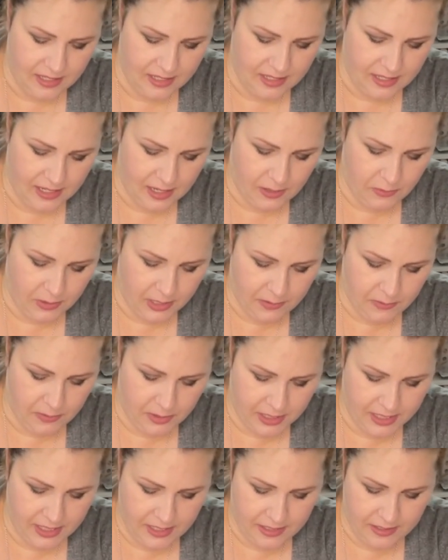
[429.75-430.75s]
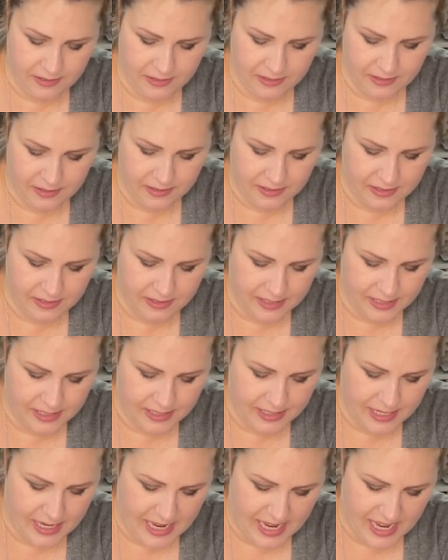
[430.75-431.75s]
not what I wanted.
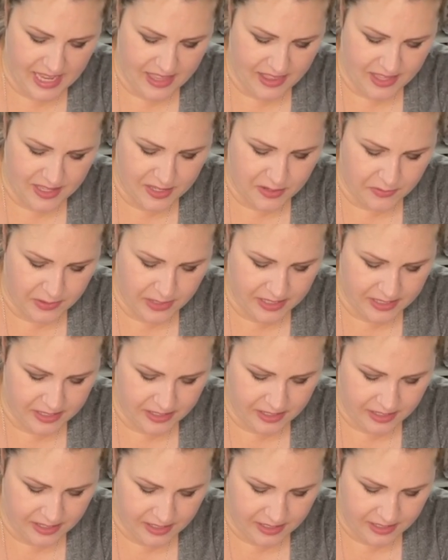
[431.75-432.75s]
I hate this eraser.